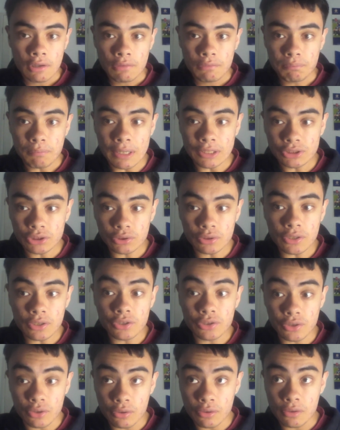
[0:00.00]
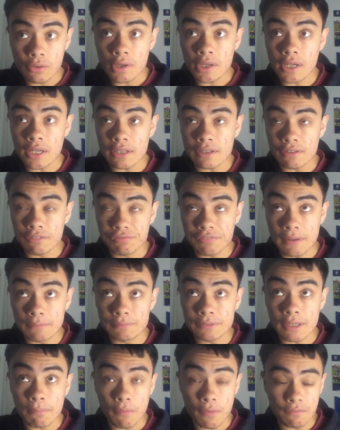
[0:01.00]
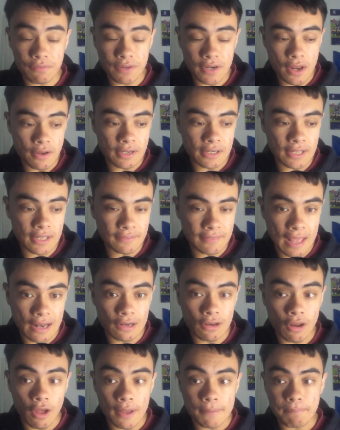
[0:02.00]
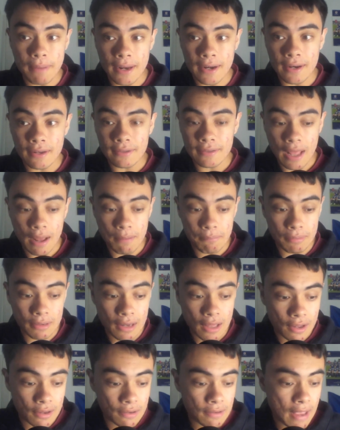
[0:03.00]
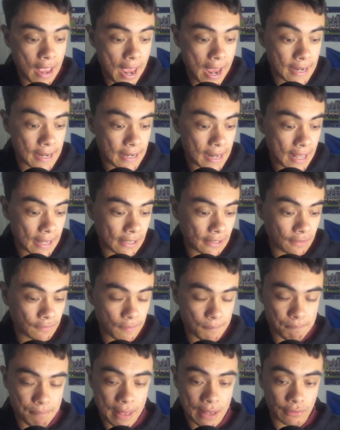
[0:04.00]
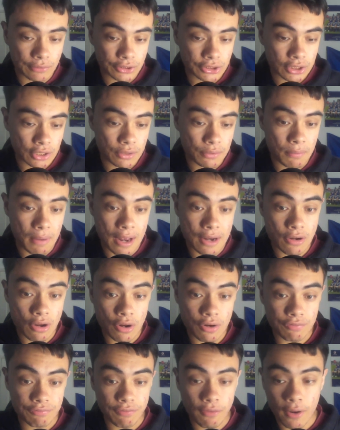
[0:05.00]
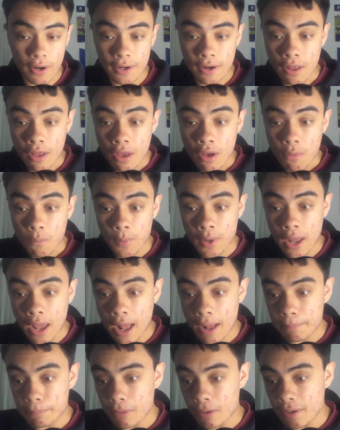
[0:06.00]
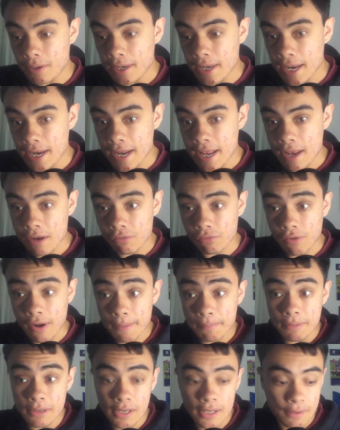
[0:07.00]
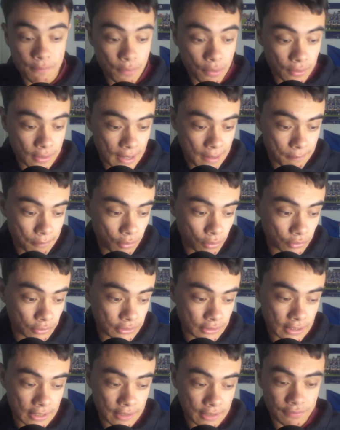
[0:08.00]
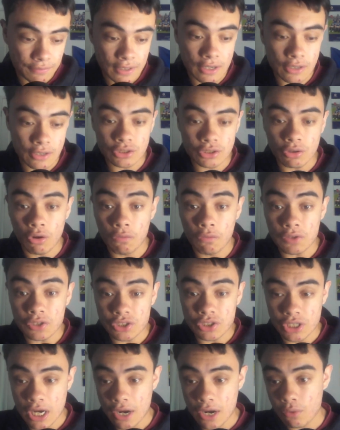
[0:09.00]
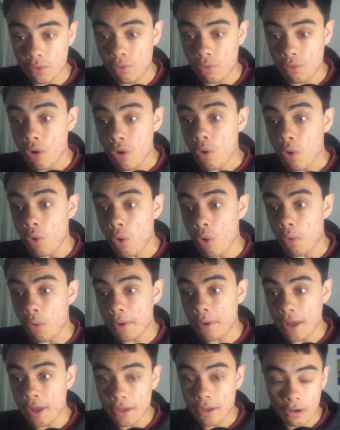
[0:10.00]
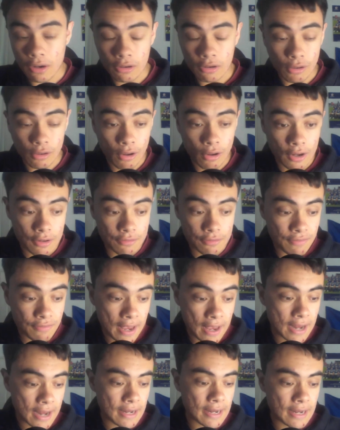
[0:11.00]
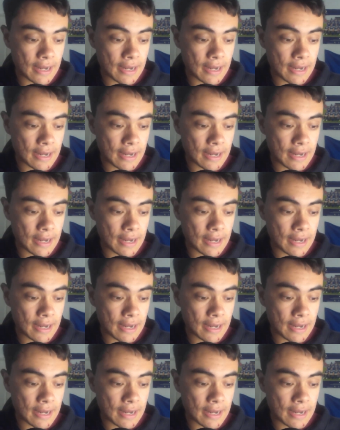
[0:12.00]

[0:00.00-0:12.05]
make sure you do click the thumbs up on the video, click that like button down below, and click the bell so you are notified when I upload any Rugby League World Cup content videos on the channel or when I go live, and